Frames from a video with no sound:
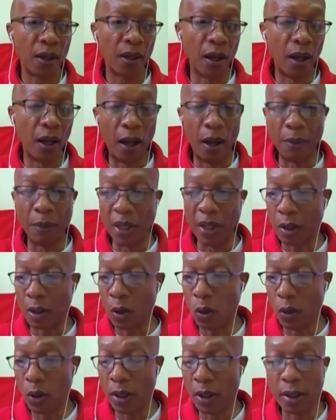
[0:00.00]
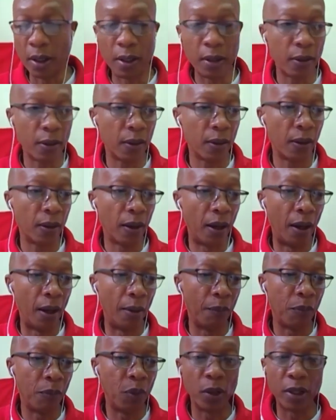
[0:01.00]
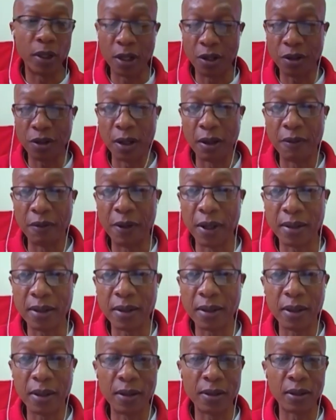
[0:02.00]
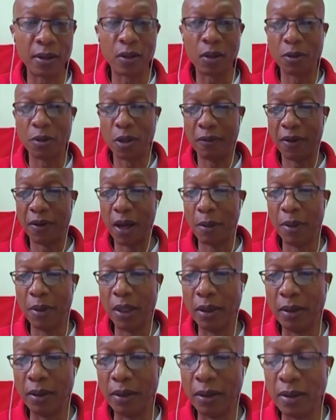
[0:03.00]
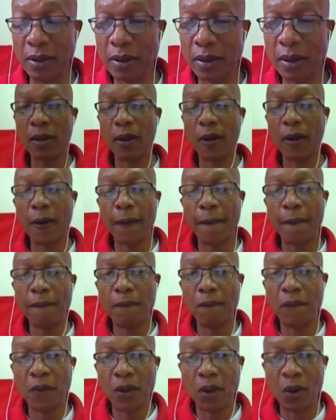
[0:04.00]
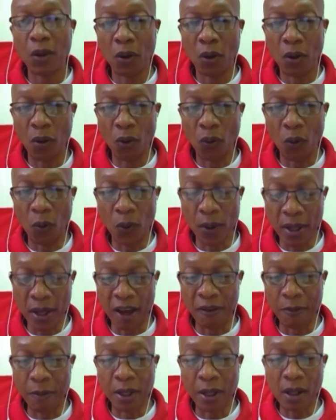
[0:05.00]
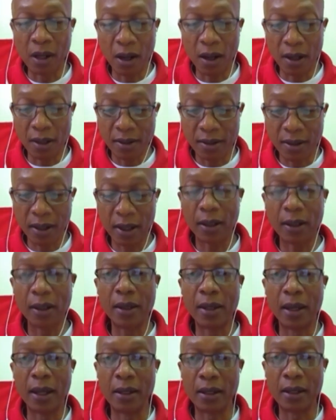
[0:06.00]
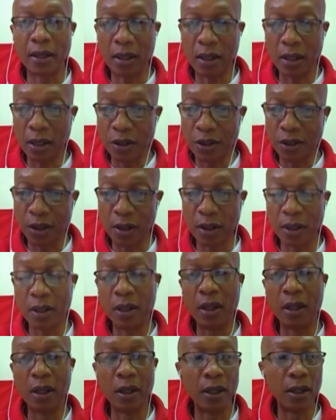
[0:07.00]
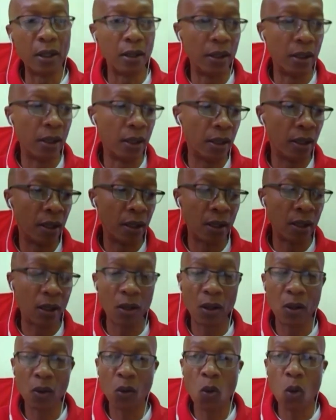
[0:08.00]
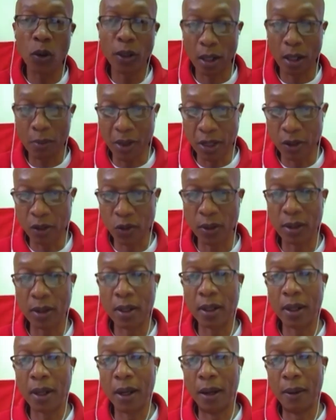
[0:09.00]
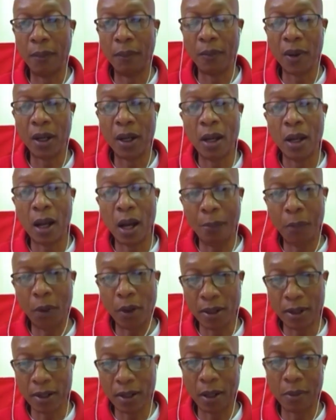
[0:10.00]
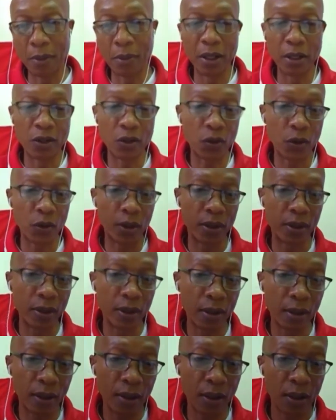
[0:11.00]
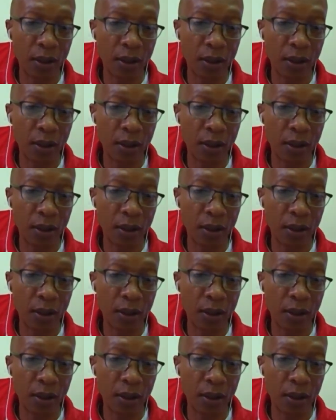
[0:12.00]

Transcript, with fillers: um, including um, potential investors in terms of liabilities. We have been constantly engaging the, the court administrator, um, appointed administrator.